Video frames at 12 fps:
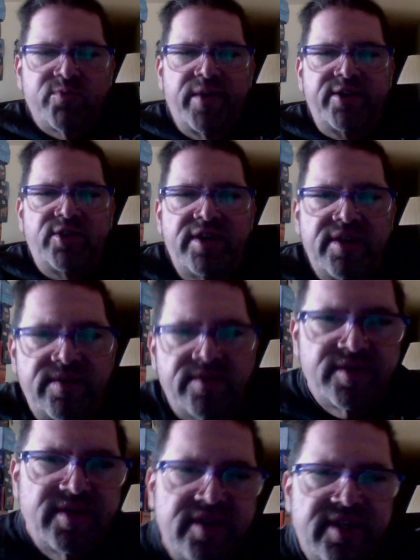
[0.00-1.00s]
she
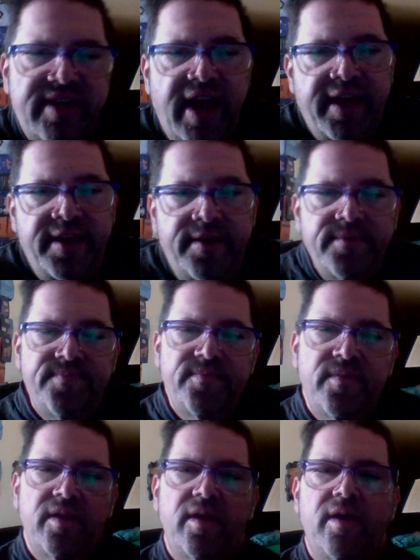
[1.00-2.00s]
said it,
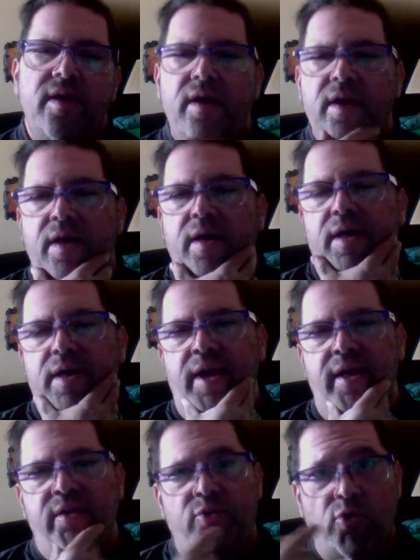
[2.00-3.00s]

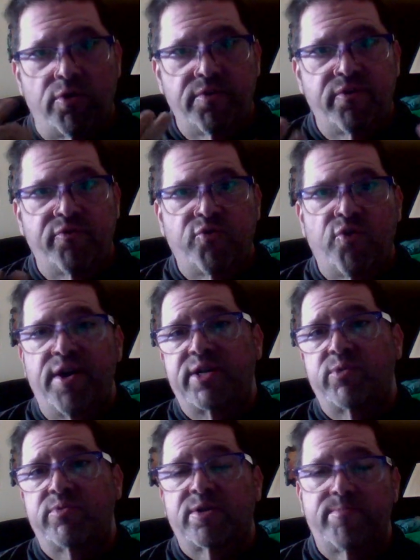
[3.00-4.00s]
and the tone of her voice, it
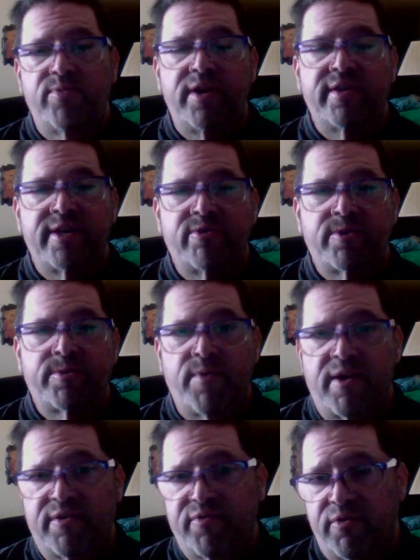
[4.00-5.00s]
was completely
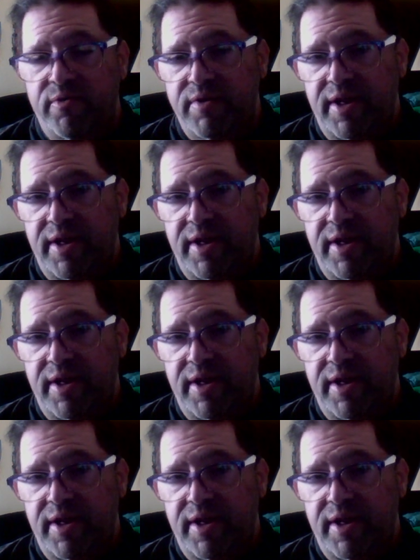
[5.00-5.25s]
disrespectful.